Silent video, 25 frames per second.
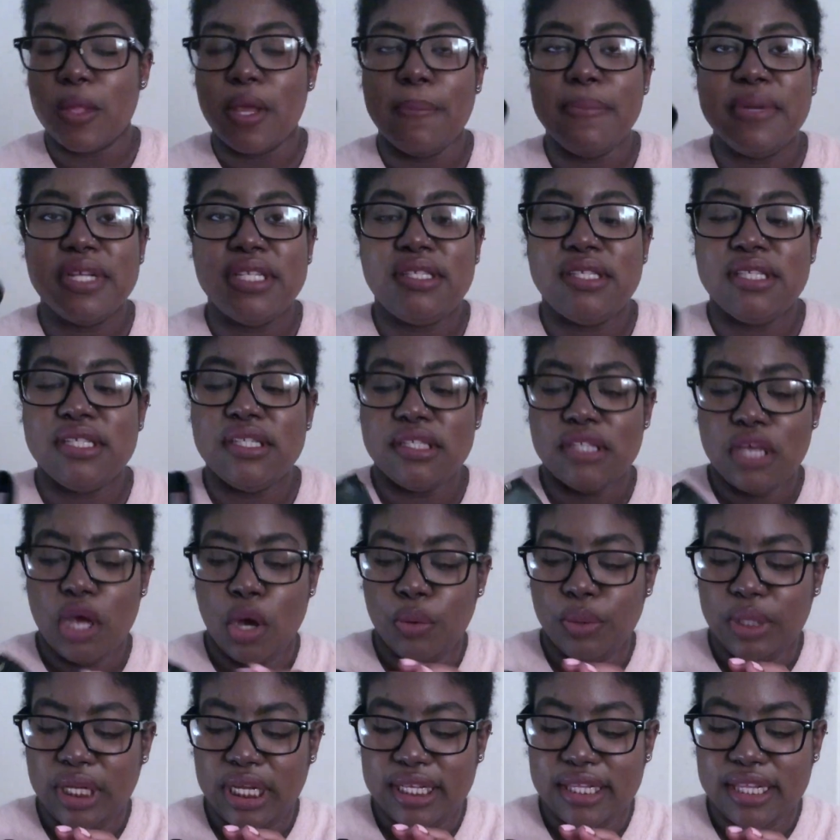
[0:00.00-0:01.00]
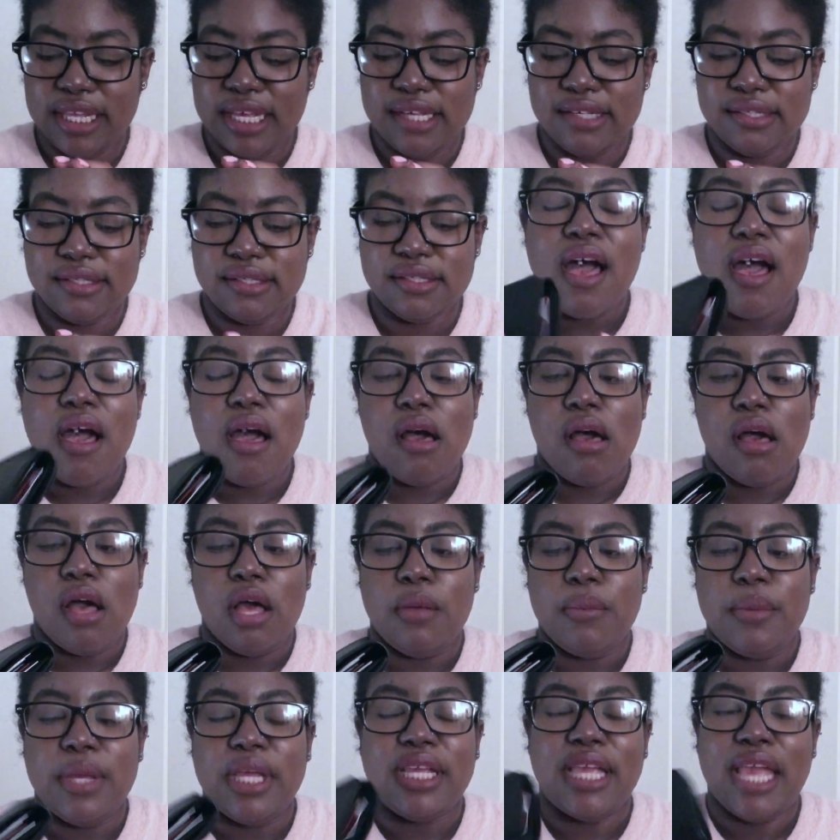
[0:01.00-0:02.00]
But since owning this
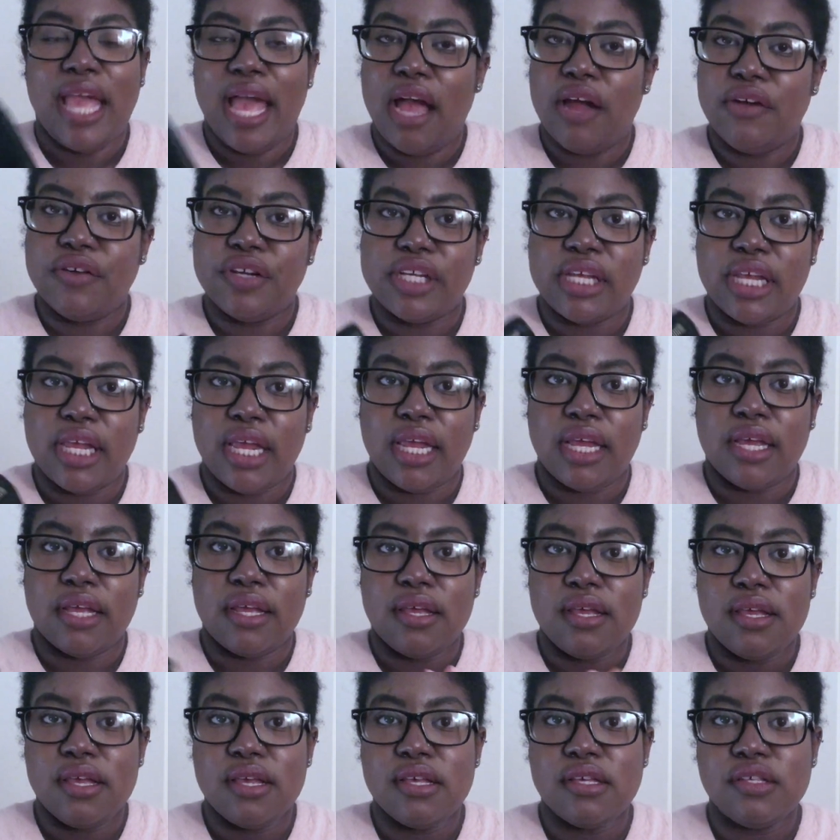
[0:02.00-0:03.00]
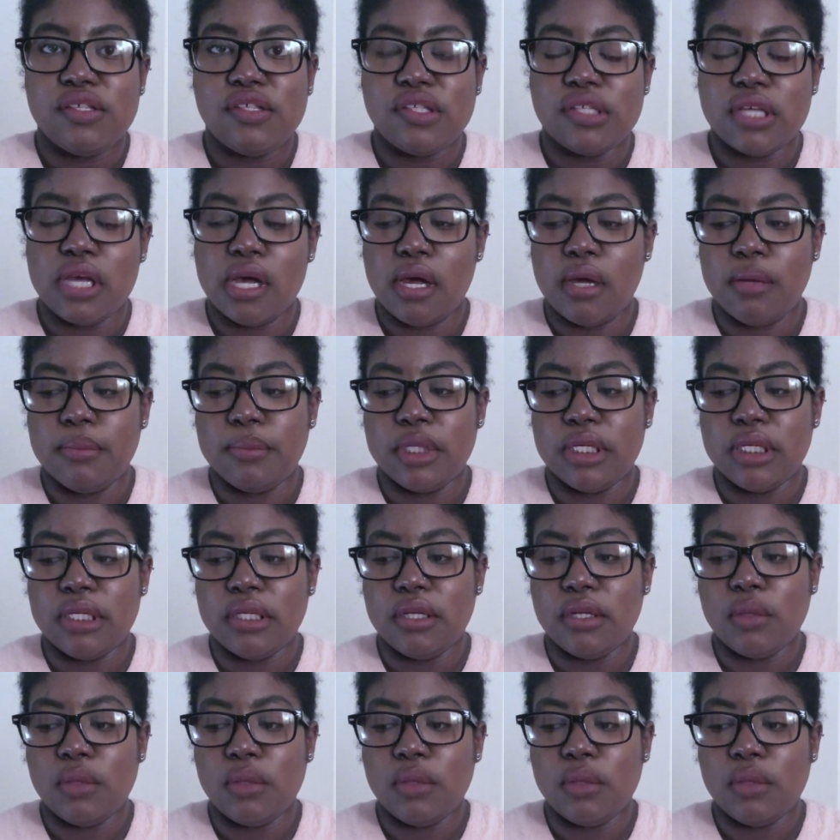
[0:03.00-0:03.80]
and carrying some,